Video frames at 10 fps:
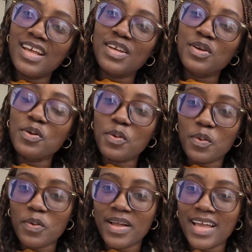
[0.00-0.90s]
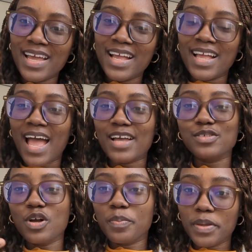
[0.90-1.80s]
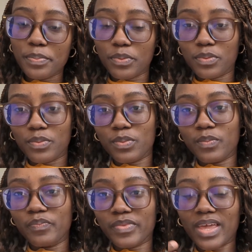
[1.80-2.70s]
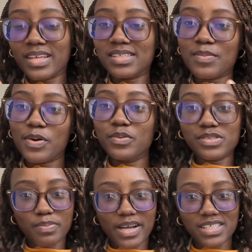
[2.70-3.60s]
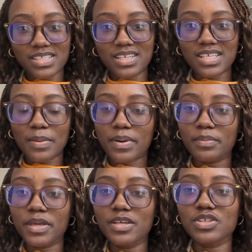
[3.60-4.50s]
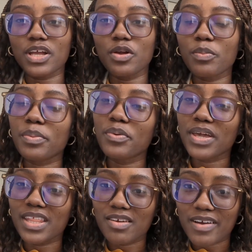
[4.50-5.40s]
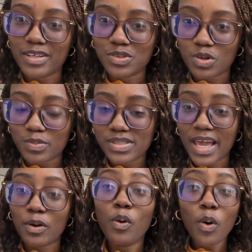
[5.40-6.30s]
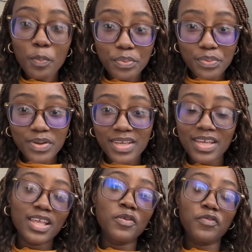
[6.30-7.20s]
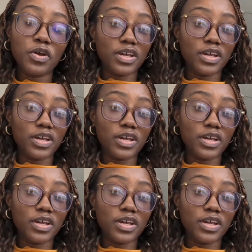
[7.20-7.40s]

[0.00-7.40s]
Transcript: you know as young people, and someone who's passionate about making sure that young people get the right jobs, I hope if you are